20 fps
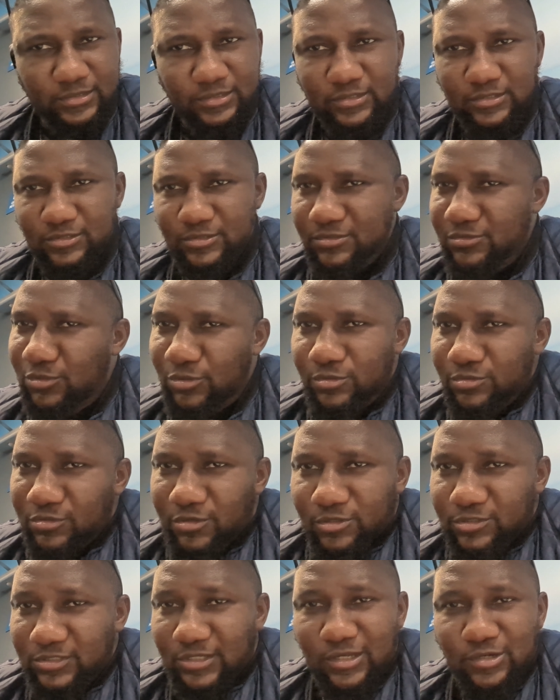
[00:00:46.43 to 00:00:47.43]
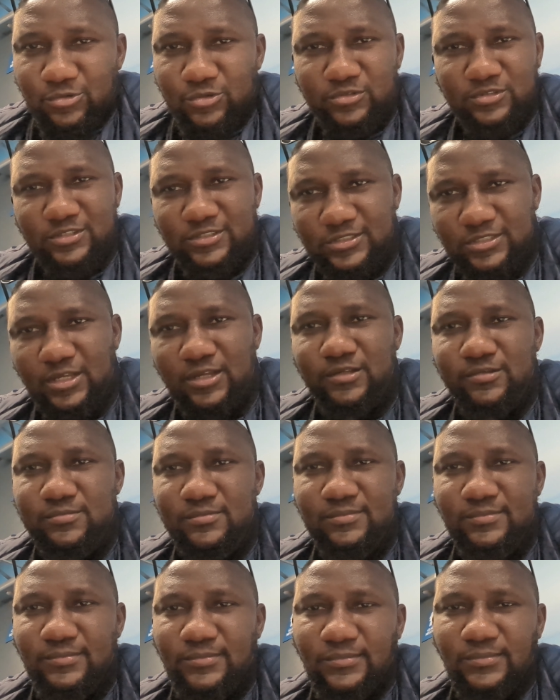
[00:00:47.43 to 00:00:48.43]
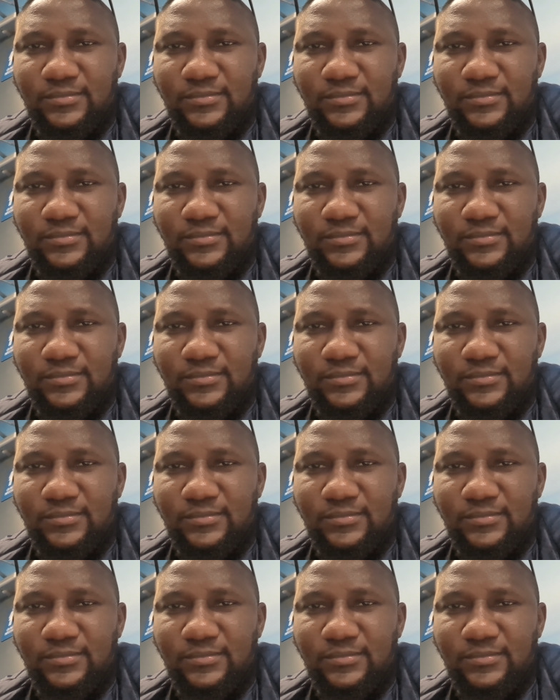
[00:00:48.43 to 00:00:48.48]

You know, because I don't understand.